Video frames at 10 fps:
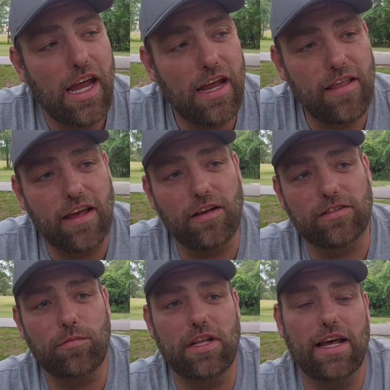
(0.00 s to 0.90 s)
anything
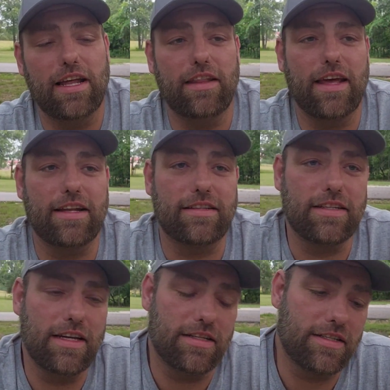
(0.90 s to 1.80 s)
else.
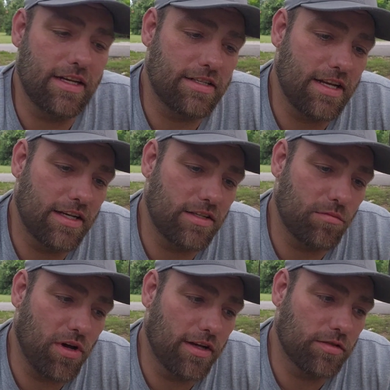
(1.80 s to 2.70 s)
It's next to
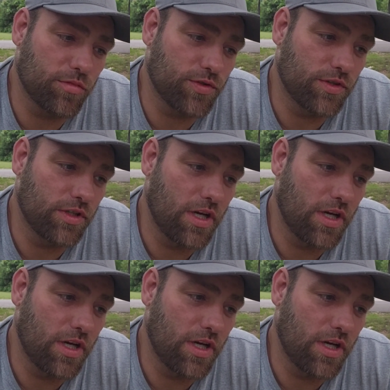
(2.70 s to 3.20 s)
impossible.